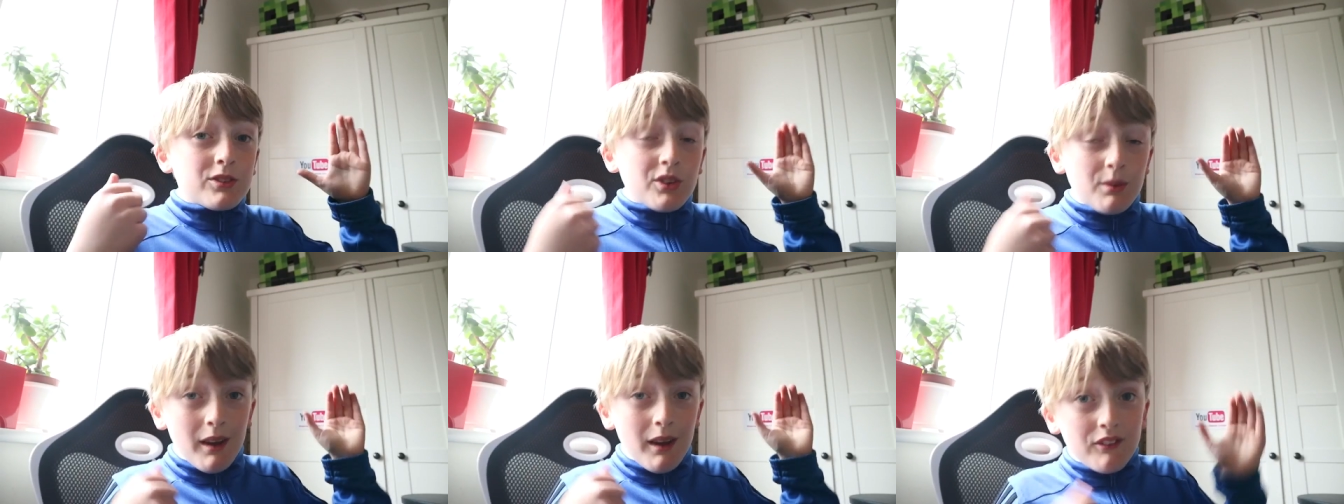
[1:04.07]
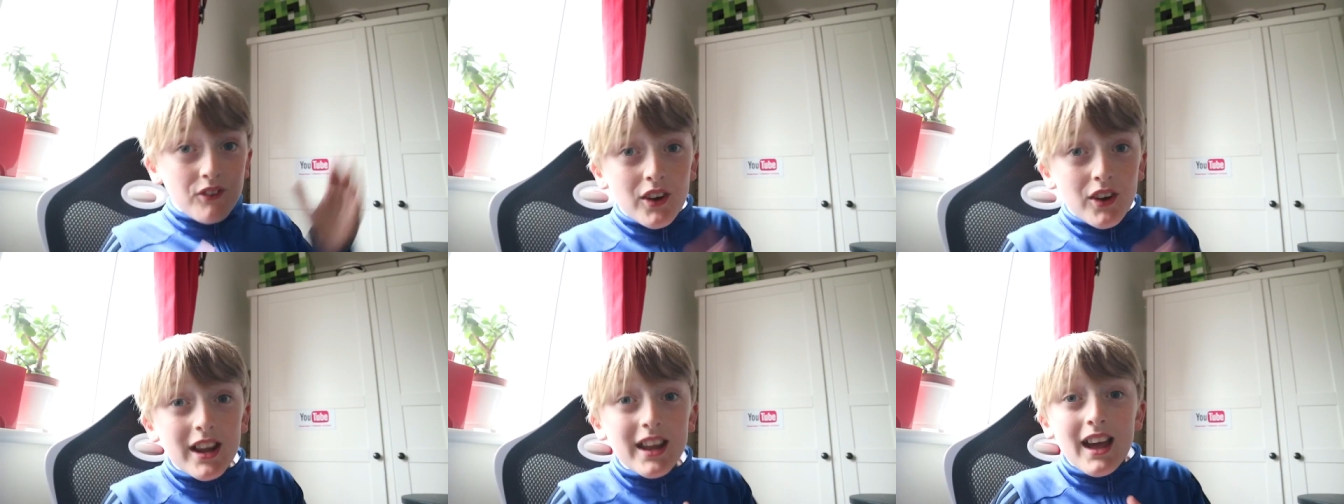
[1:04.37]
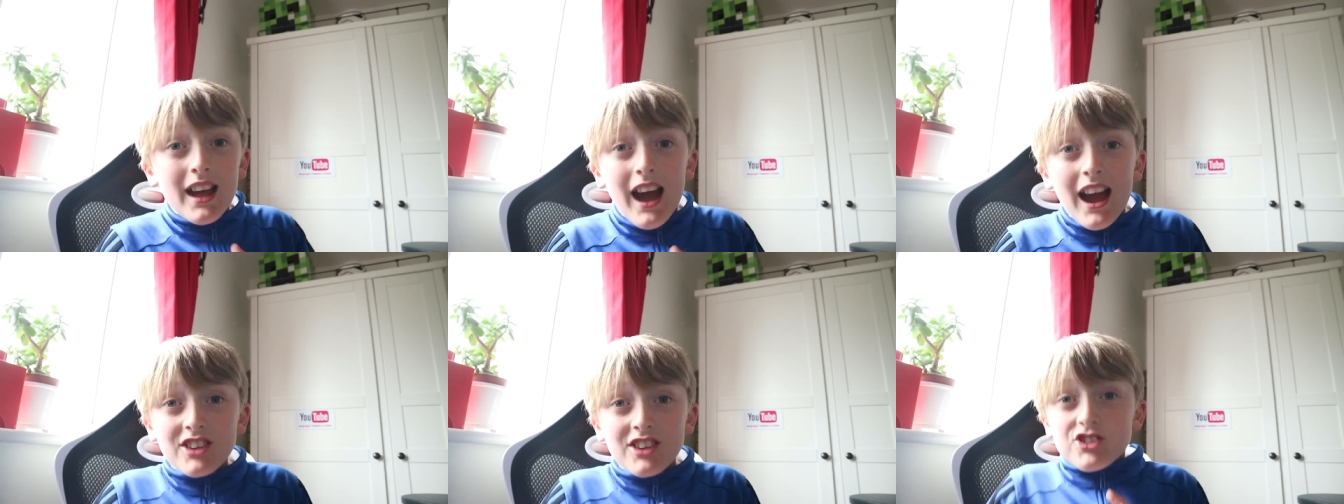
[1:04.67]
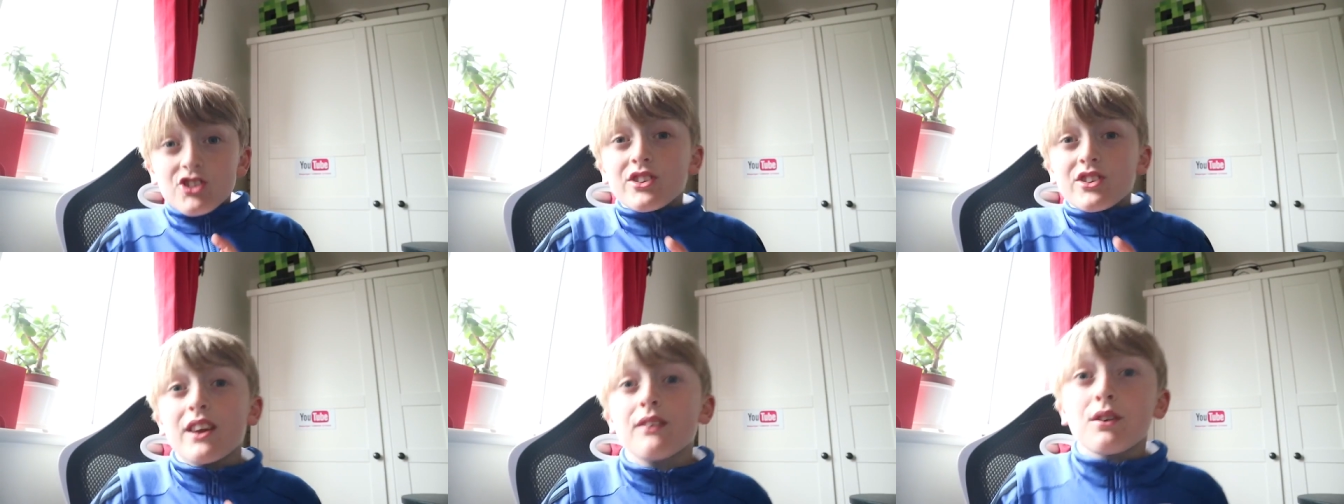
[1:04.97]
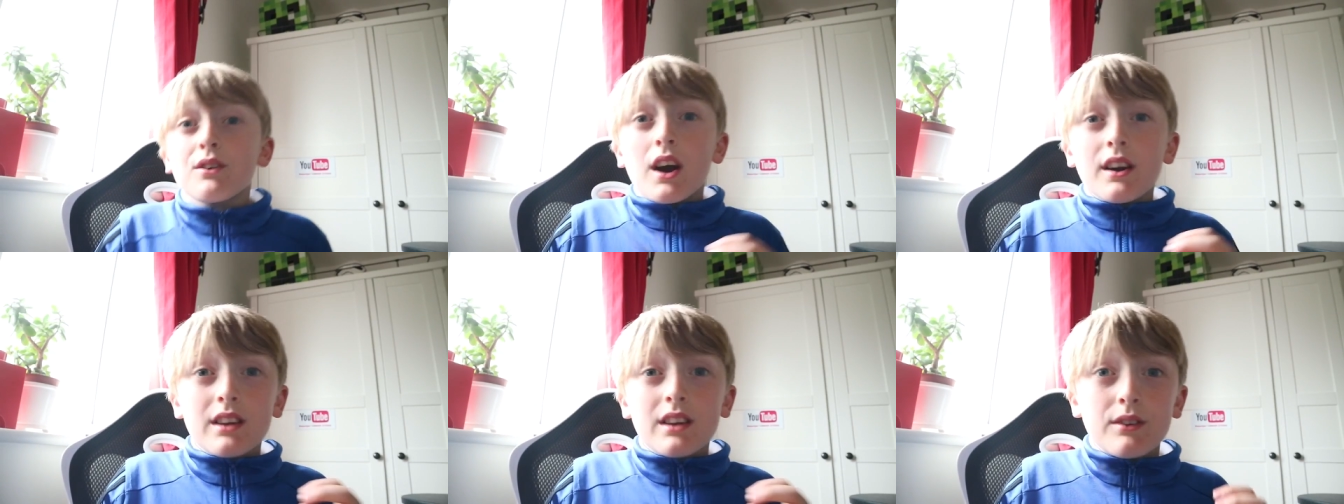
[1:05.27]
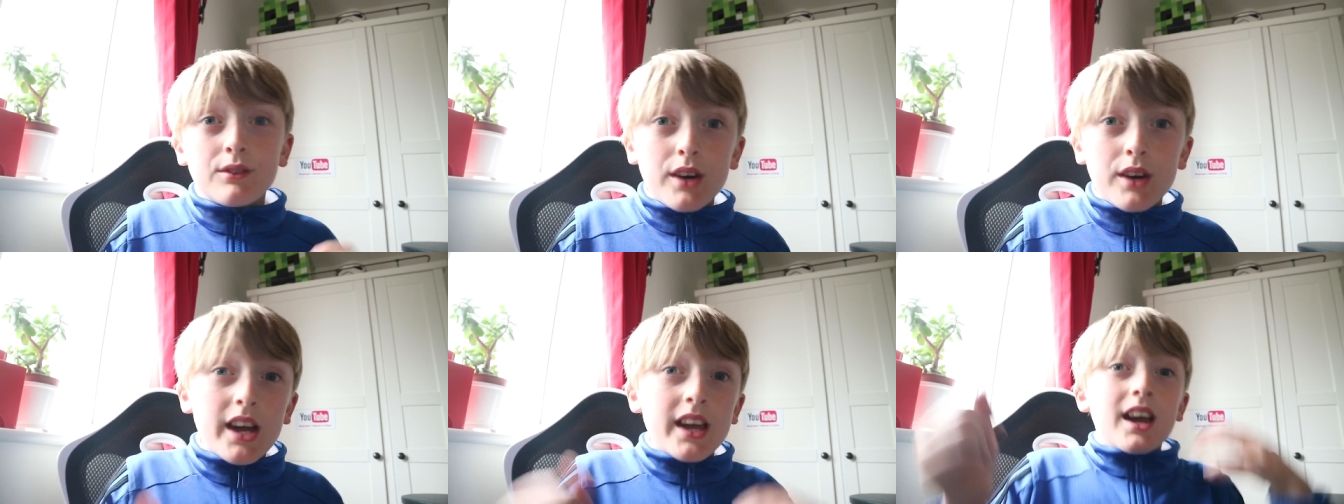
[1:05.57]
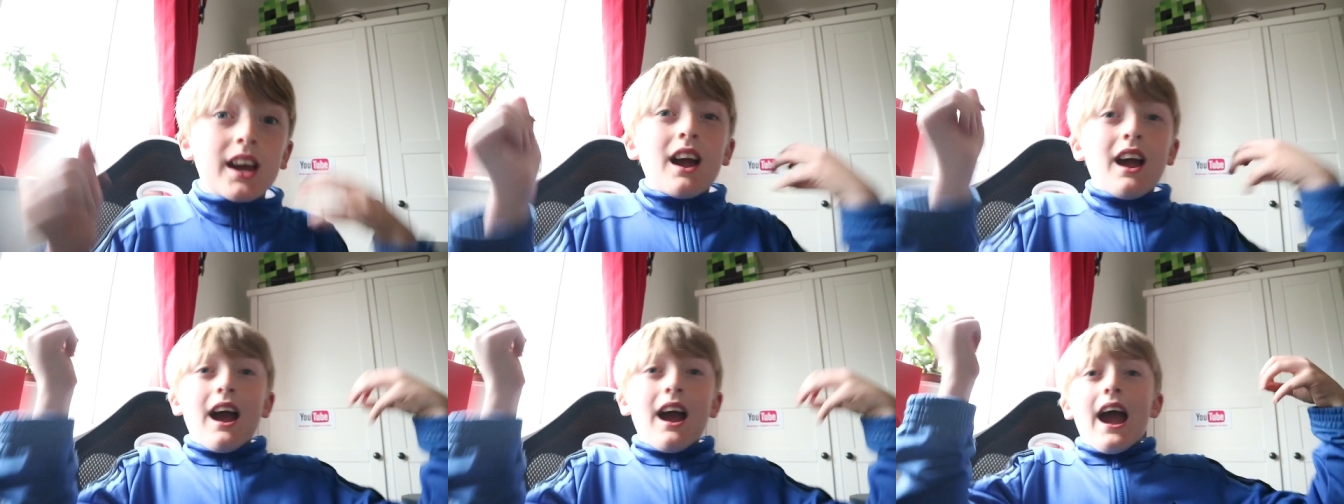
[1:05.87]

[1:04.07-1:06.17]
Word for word: into my free iTunes gift card giveaway